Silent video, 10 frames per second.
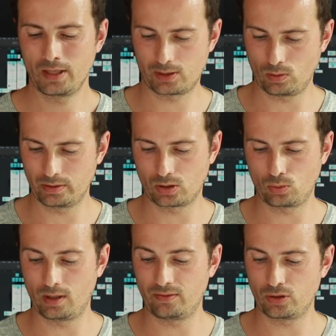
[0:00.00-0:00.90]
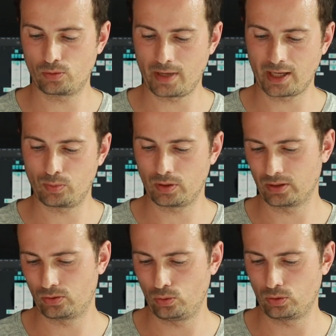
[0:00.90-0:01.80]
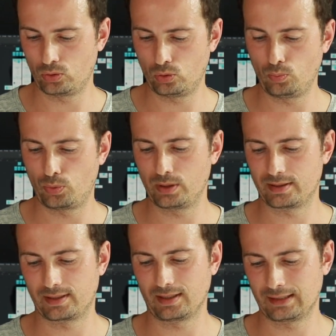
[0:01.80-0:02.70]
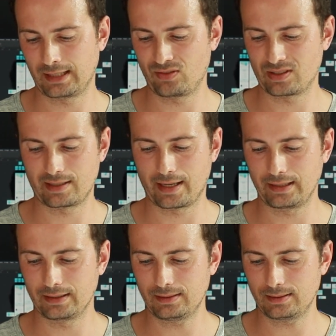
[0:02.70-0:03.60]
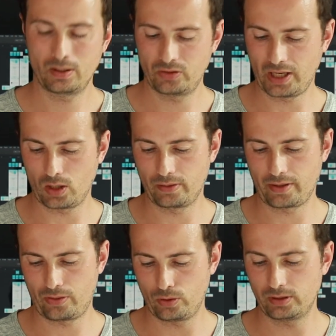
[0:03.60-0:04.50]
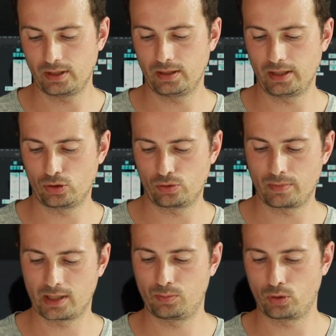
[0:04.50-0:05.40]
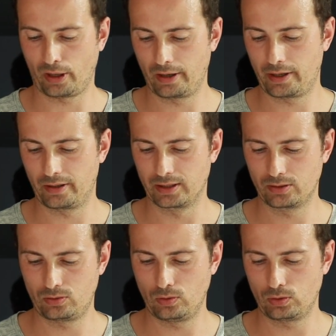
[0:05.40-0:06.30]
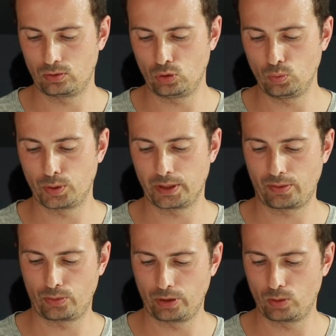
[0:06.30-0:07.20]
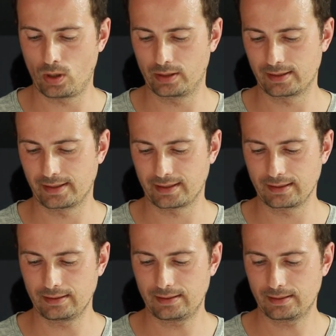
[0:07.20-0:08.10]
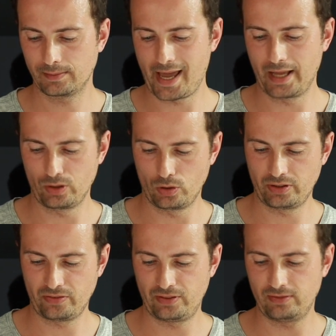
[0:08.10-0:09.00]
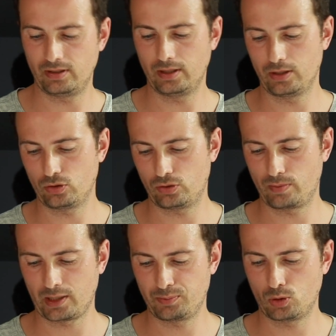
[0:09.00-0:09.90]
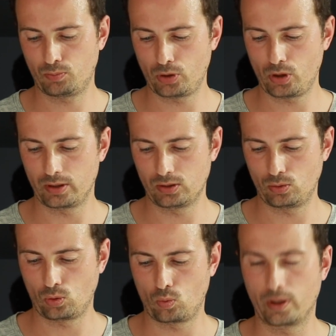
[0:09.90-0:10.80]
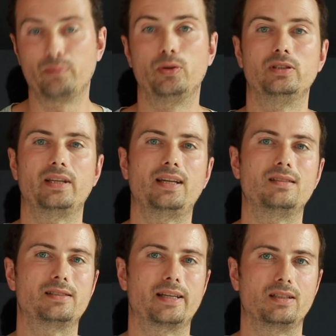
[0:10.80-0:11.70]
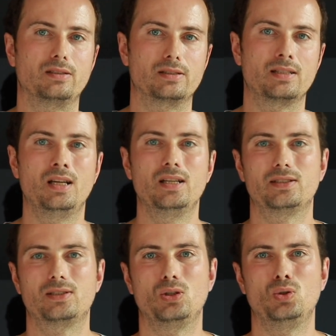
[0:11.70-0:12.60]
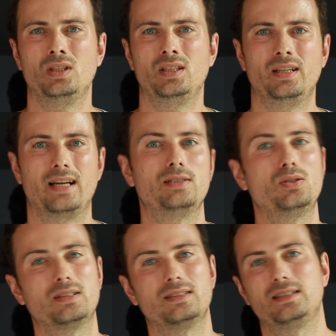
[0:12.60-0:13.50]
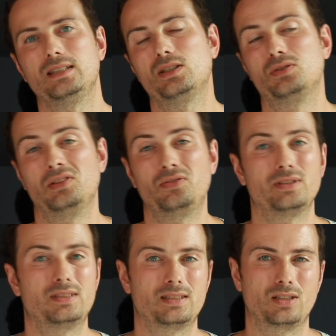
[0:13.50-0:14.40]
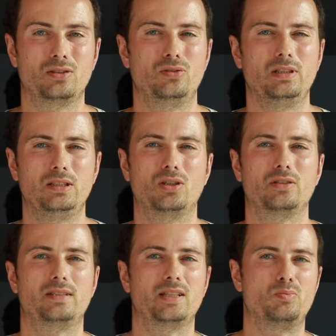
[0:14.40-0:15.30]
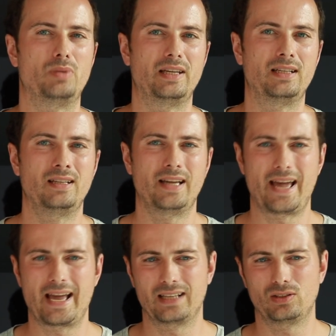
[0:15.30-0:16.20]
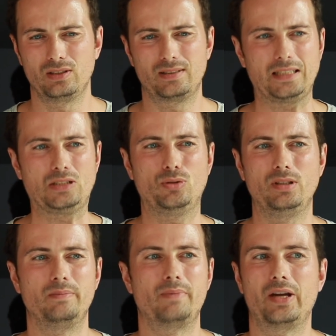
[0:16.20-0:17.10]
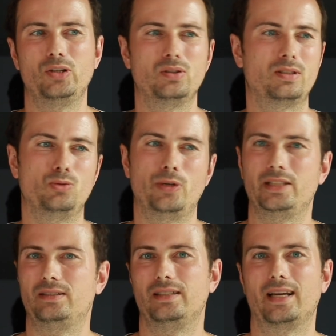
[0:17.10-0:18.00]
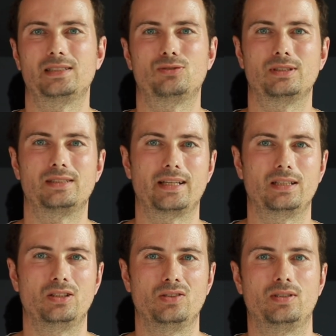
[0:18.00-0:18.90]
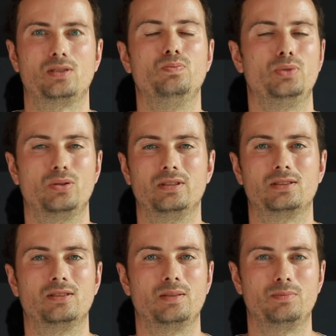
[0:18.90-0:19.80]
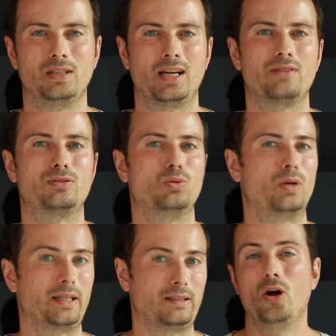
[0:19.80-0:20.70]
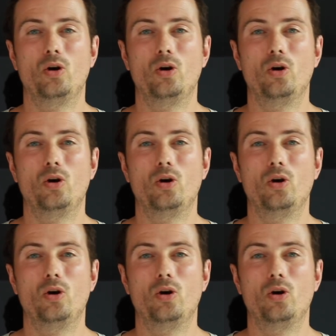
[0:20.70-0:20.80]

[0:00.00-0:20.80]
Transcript: So on the 12-inch MacBook it took 2.67 seconds, then on the 13-inch MacBook Air it took 2.31 seconds, and on the 15-inch MacBook Pro it took 1.8 seconds. So as you can see, the differences are really not that big and it doesn't really matter, you can wait the extra second if the computer is gonna be half the weight.